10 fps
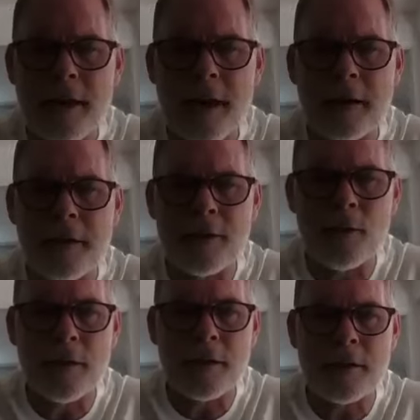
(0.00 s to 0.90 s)
that this
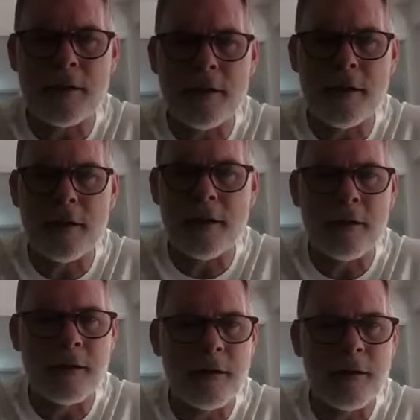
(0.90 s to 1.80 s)
was
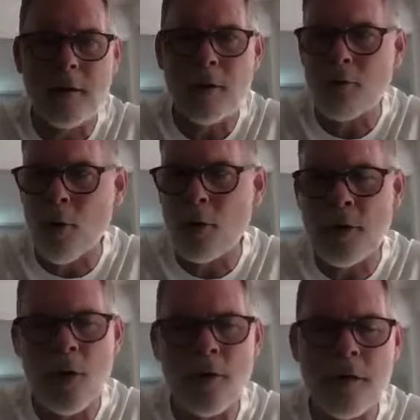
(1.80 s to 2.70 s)

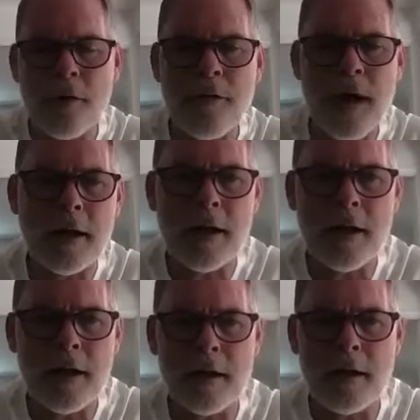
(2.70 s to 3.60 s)
rolling over,
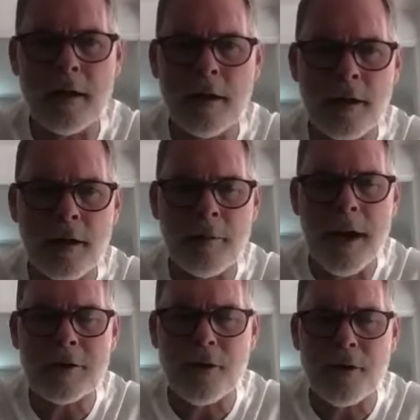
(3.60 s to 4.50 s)
violating the
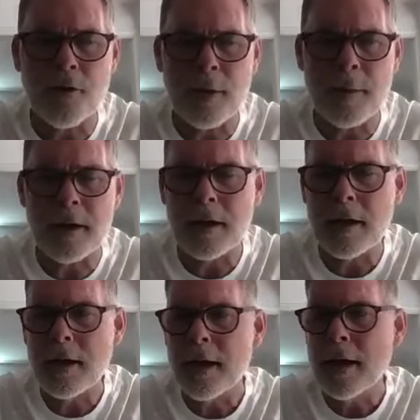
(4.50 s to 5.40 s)
master agreement.
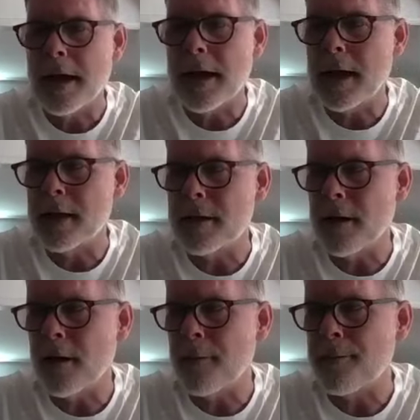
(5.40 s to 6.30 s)

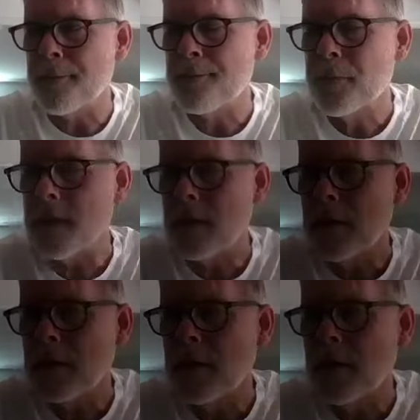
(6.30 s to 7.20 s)
And
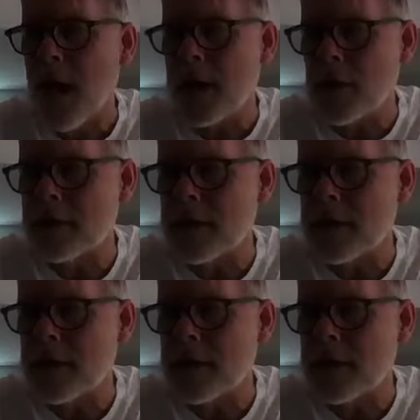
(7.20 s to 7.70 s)
I know